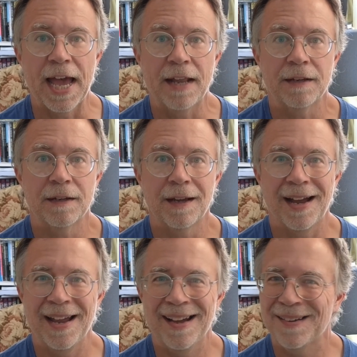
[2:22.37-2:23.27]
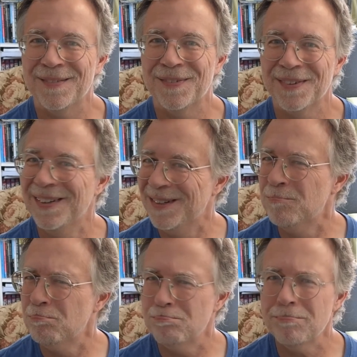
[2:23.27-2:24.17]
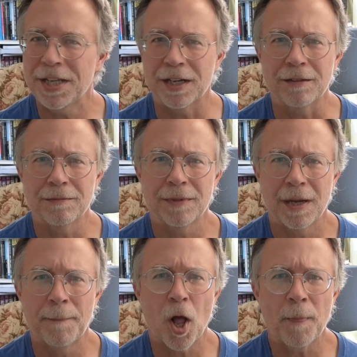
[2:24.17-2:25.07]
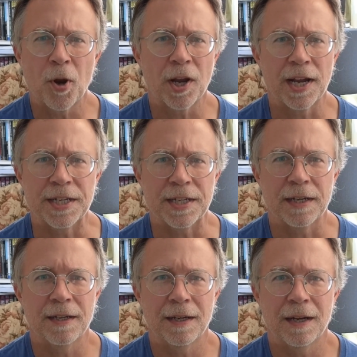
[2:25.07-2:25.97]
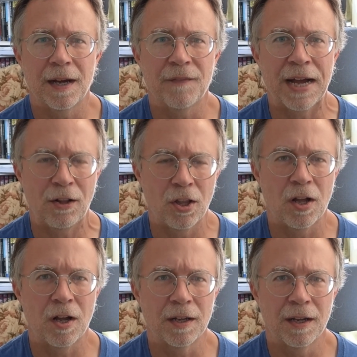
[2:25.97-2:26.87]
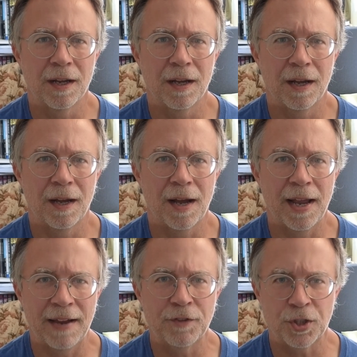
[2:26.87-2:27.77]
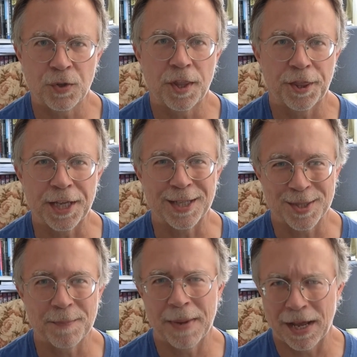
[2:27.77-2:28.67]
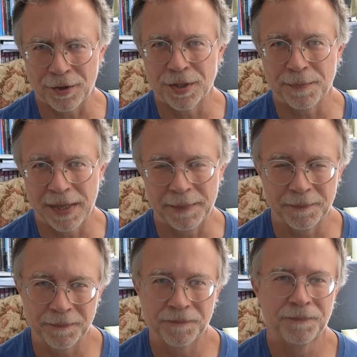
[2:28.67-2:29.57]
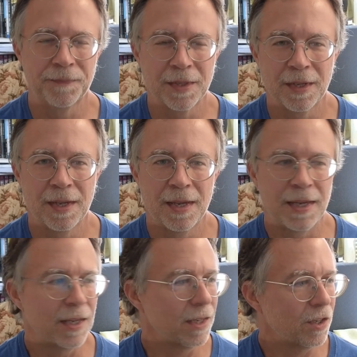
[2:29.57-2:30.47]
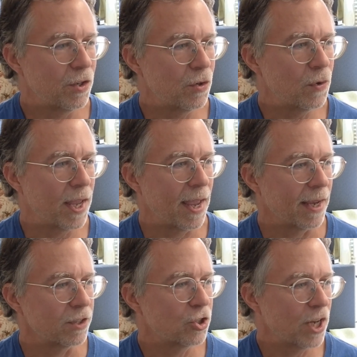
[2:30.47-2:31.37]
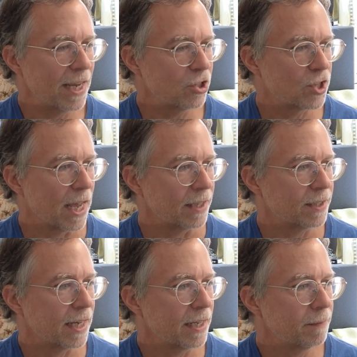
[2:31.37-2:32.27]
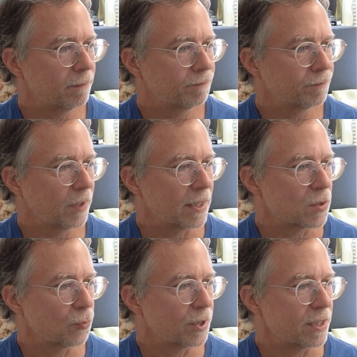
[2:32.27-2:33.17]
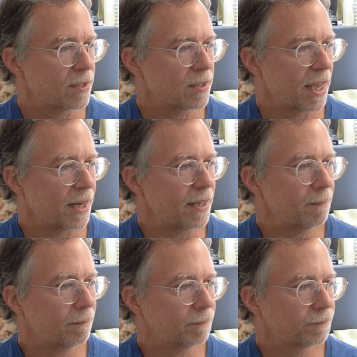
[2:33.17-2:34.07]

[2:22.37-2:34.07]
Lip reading: that, I have, a ballpark idea of how long I have to do the things that matter to me. You can change that date. Let's reset it.